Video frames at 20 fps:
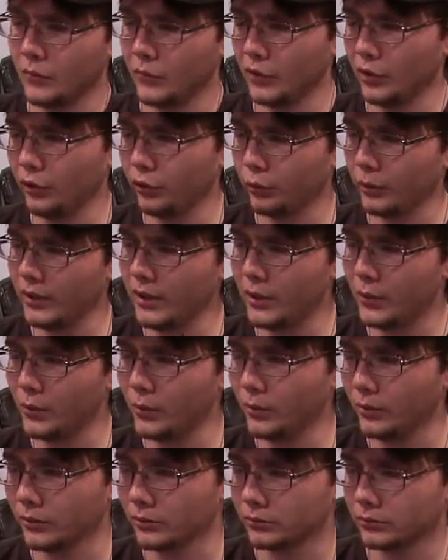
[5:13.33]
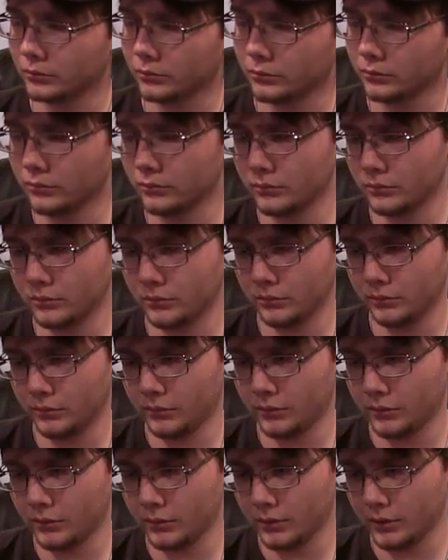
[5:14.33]
Looks really cool.
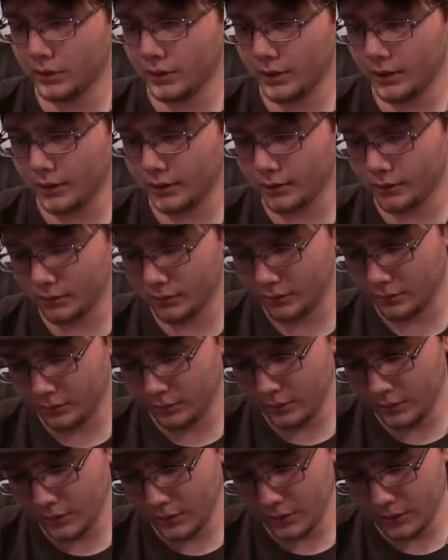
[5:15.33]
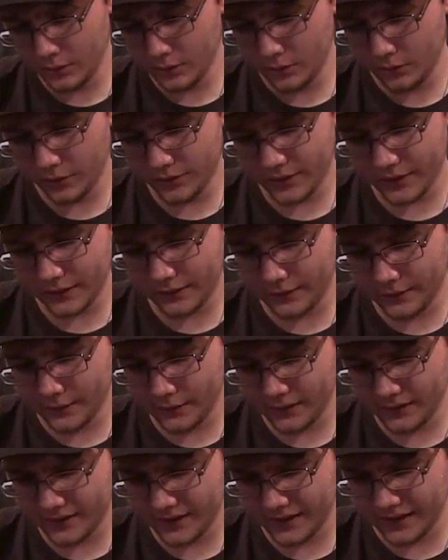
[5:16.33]
Huh. Or it's like
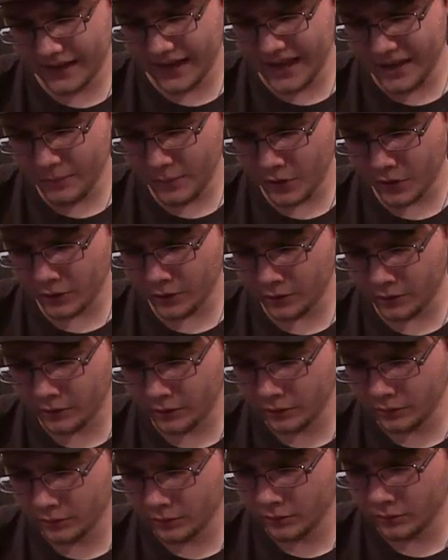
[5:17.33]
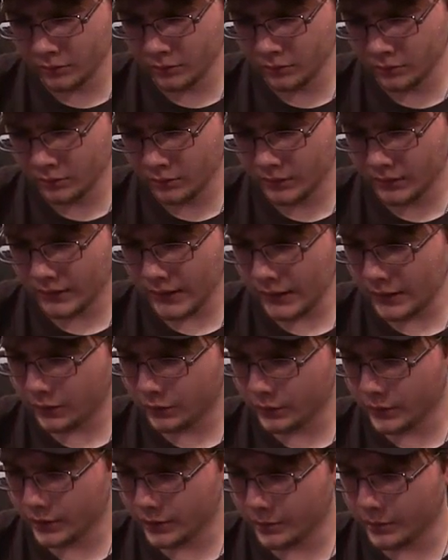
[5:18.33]
the... Is it the game cart? I think
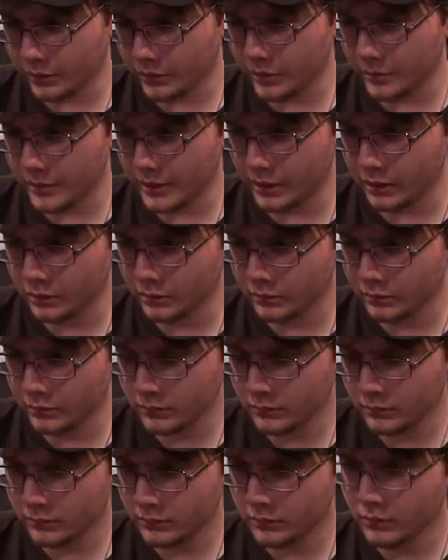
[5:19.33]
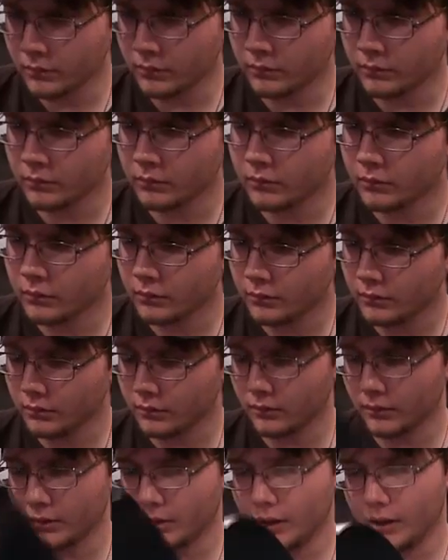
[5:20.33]
that's what it's supposed to be.
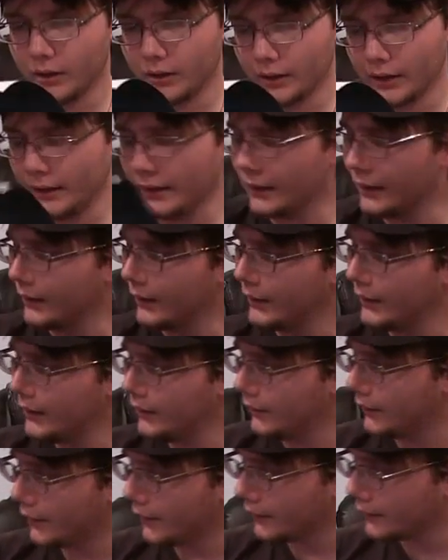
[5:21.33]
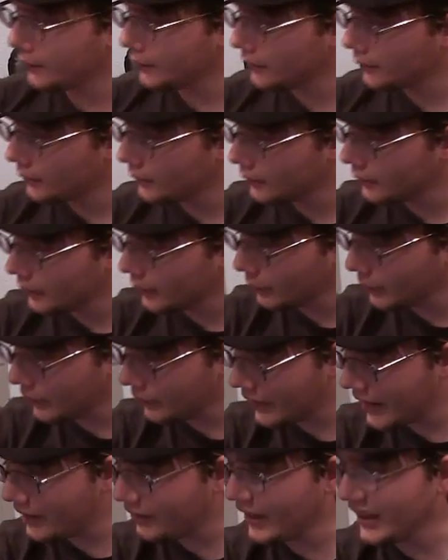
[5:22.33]
Huh, I like how they did that. I wonder
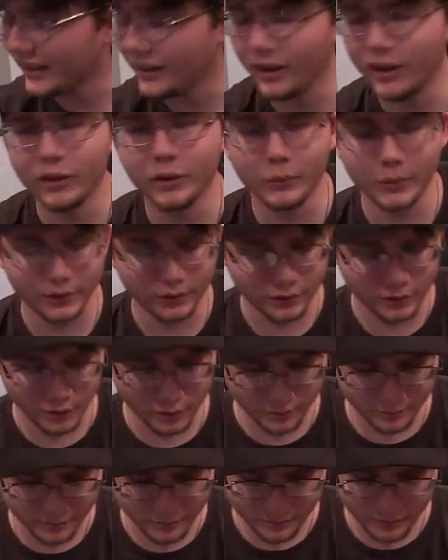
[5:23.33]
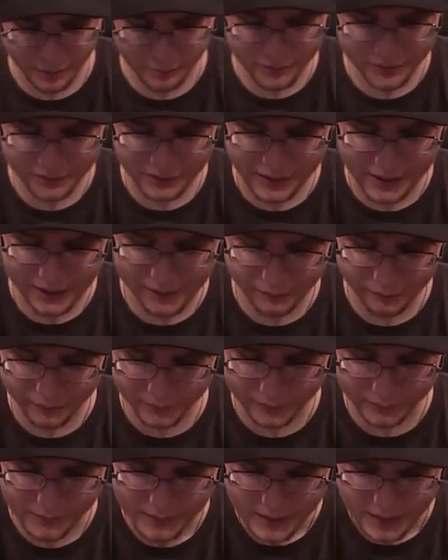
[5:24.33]
if they have, like, other ones, too. I bet they have,
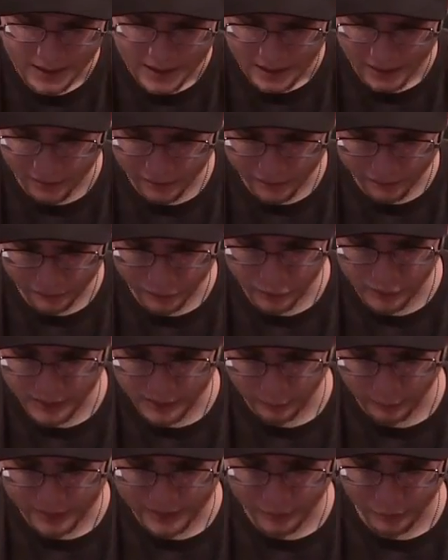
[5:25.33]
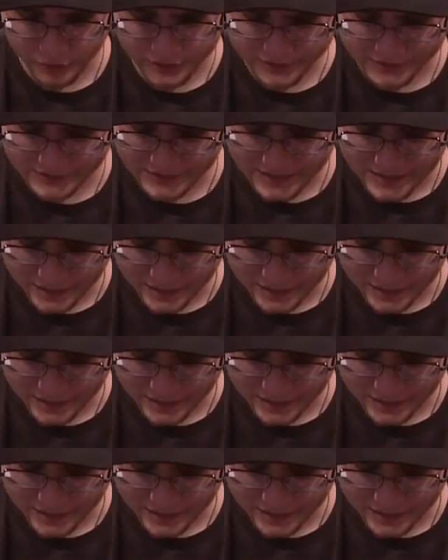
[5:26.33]
like... I don't know if you can get random ones in